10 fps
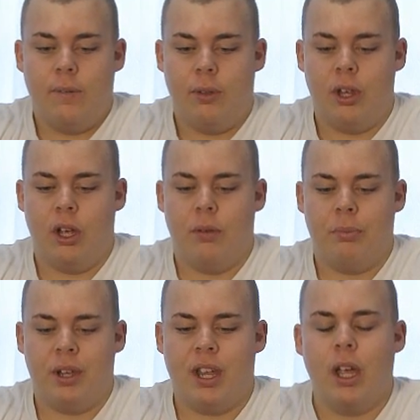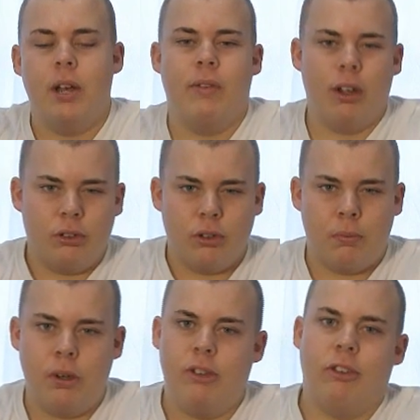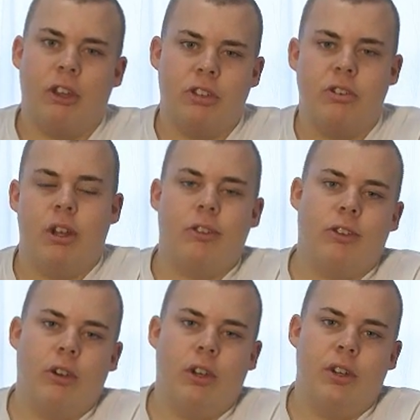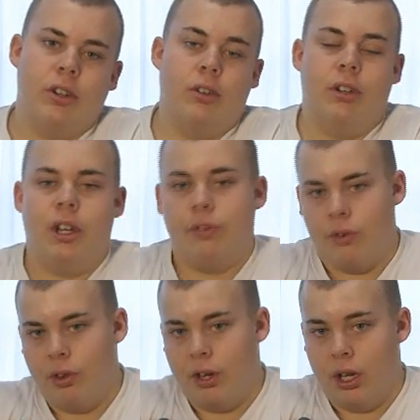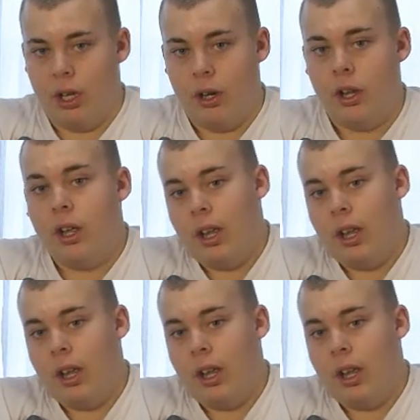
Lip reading: The kind of extra pieces that you necessarily don't need for the gun